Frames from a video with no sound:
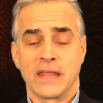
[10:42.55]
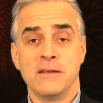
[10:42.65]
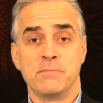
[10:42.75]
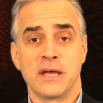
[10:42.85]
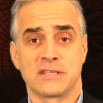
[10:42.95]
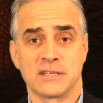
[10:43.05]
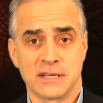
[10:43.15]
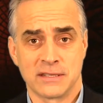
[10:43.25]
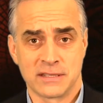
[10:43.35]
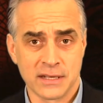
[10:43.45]
In
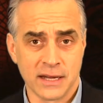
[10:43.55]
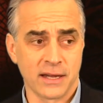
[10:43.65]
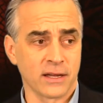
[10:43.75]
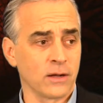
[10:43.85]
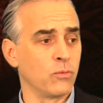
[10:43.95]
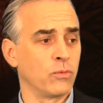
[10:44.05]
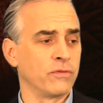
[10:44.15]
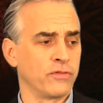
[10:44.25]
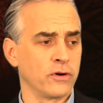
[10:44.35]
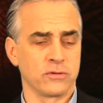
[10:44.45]
business, it's referred